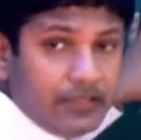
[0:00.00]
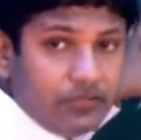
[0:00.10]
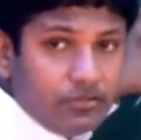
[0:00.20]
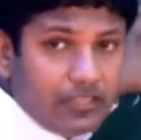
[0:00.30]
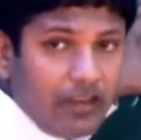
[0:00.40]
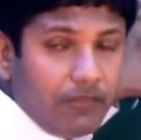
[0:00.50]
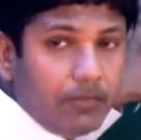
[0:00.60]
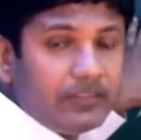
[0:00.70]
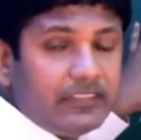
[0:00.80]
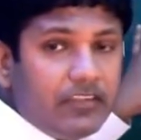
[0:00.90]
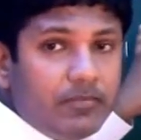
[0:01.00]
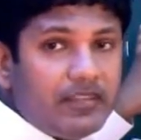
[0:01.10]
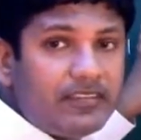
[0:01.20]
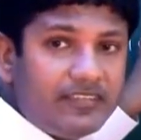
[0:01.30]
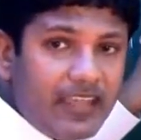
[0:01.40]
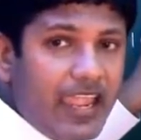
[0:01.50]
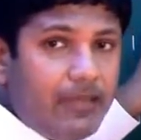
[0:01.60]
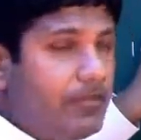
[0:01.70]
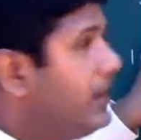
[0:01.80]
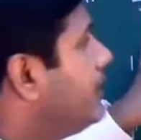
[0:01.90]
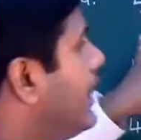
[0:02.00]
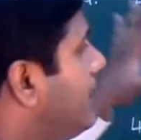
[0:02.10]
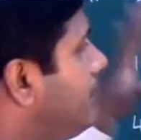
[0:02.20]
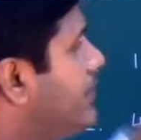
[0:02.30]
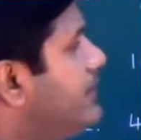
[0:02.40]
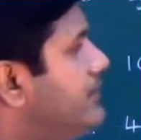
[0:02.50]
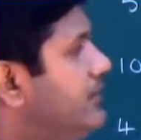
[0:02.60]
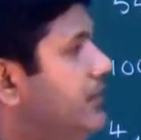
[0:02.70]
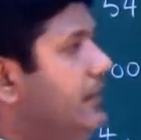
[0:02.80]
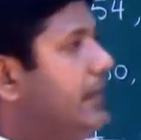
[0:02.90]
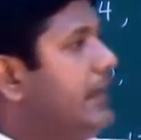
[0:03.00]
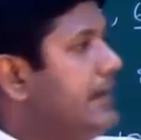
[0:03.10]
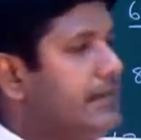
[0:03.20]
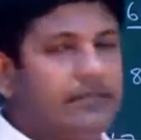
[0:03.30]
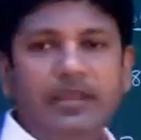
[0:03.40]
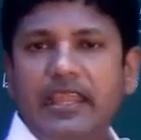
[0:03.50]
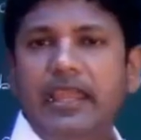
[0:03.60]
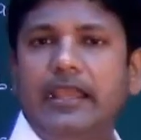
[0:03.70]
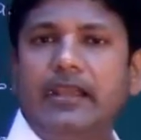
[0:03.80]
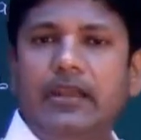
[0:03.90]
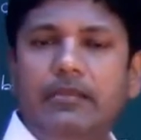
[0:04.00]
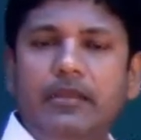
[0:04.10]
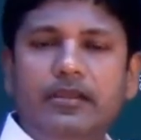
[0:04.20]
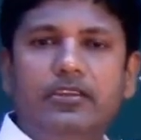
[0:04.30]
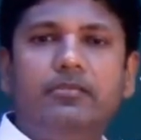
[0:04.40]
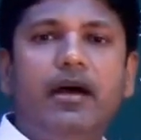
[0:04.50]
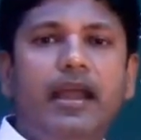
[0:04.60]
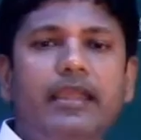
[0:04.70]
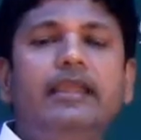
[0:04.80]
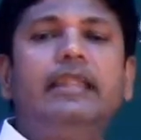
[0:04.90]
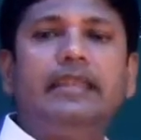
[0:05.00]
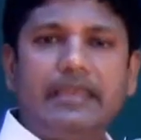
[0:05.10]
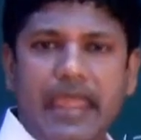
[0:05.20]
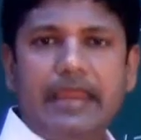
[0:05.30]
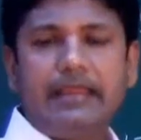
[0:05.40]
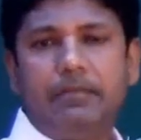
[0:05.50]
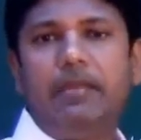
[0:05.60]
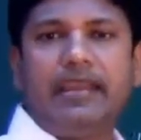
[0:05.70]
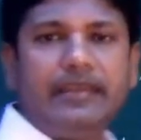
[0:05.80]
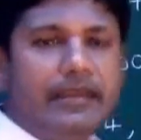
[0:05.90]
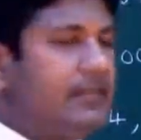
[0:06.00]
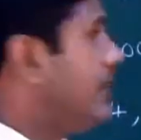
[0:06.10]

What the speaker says: two set of numbers gives me the same, that means it has been incremented by 10. The pattern is